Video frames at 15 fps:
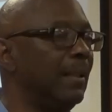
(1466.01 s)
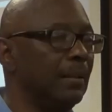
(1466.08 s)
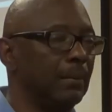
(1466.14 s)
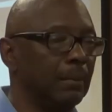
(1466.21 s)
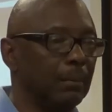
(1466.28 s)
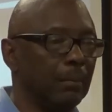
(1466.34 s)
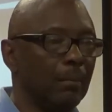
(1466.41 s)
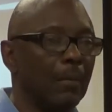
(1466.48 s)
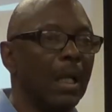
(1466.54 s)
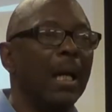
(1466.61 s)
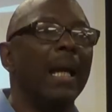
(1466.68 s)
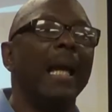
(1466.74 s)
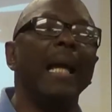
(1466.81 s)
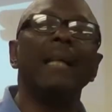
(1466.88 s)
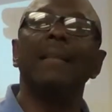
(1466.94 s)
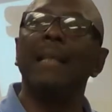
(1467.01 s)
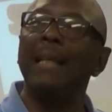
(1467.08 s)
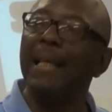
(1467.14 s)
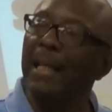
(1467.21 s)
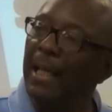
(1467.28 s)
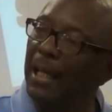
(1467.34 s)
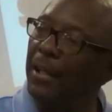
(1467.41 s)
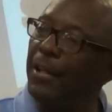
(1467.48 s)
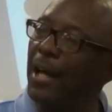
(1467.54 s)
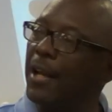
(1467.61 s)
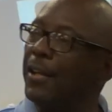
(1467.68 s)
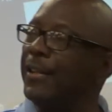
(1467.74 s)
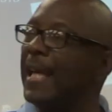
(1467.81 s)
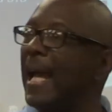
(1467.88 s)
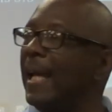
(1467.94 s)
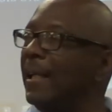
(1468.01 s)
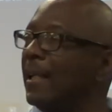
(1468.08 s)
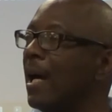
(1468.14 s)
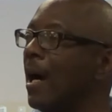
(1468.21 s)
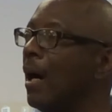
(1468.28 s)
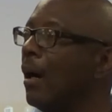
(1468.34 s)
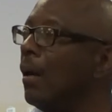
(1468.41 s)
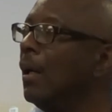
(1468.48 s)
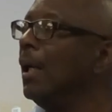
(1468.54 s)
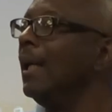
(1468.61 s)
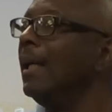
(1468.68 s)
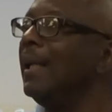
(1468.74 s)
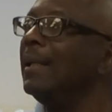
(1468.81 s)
At the end of the day, y'all,